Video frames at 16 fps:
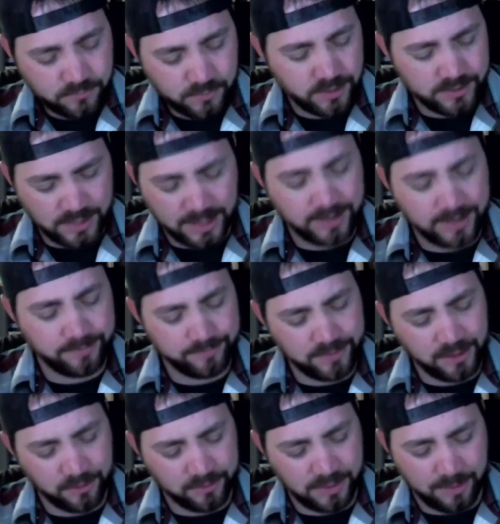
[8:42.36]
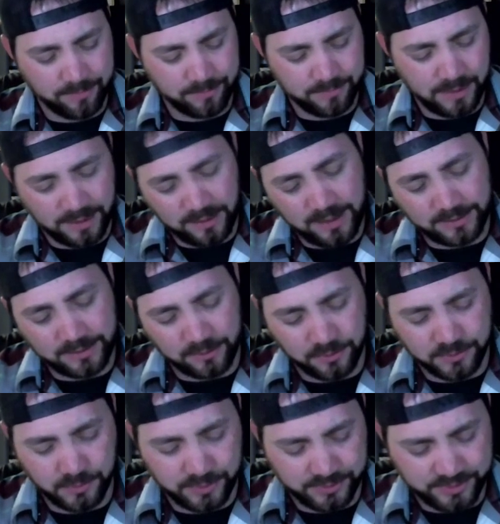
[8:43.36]
I like
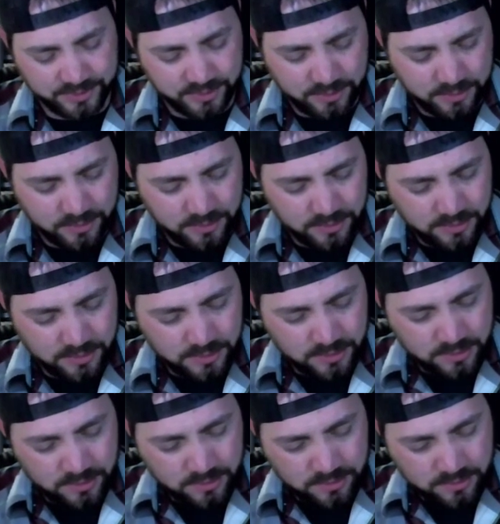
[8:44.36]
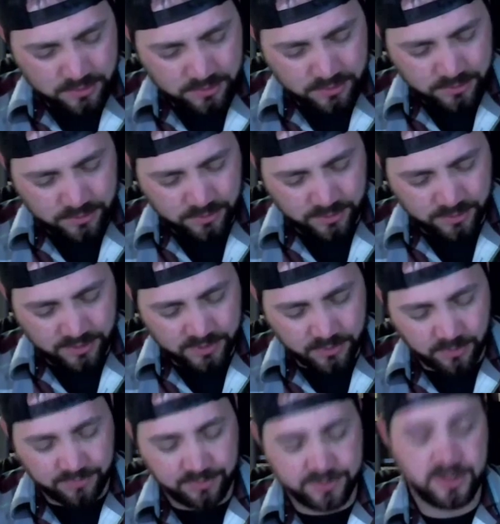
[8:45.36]
those ones. Let's try this
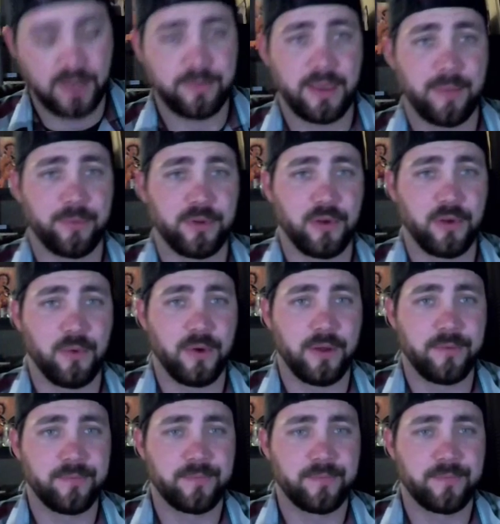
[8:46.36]
one if the top cap would go on.